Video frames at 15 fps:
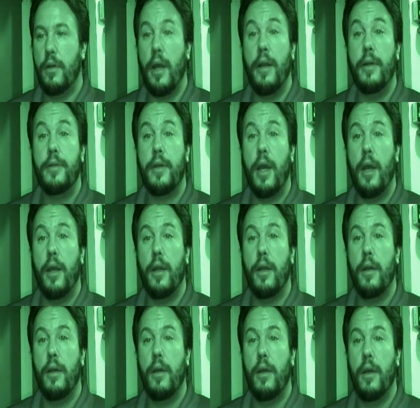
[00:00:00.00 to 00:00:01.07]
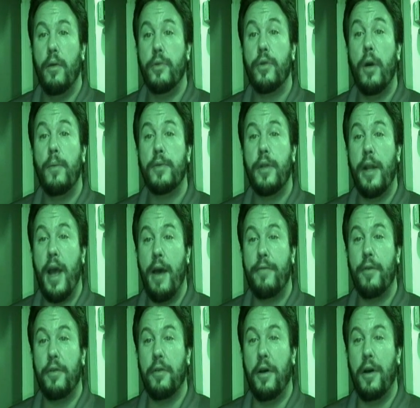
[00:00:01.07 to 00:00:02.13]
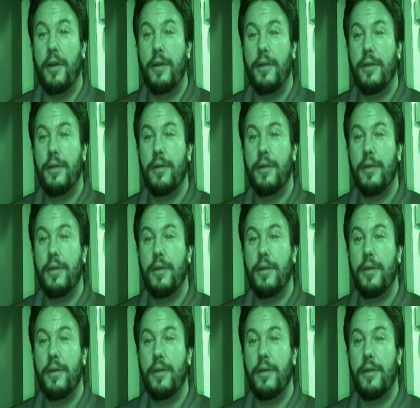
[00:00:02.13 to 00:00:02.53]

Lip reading: They didn't say. It was almost an afterthought.